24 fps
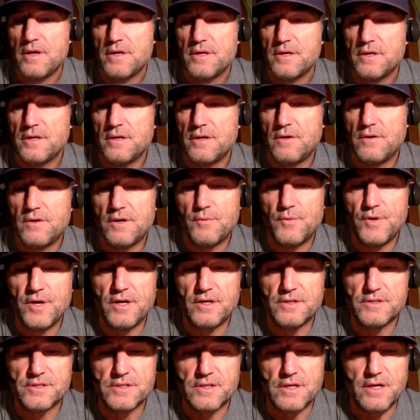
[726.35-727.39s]
we
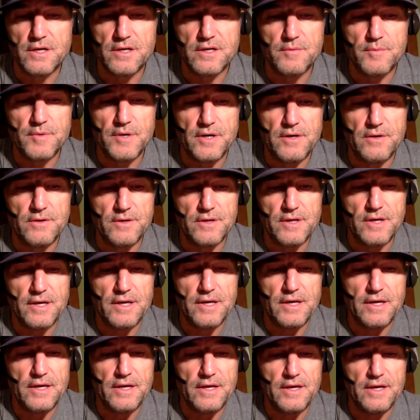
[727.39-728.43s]
always talk about,
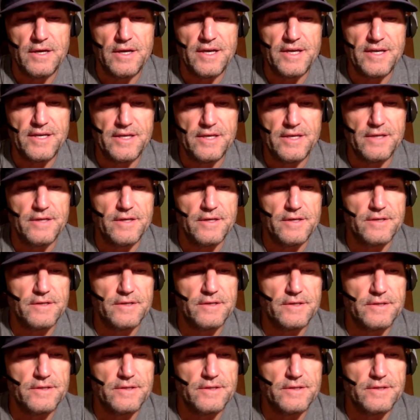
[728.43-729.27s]
and I get it.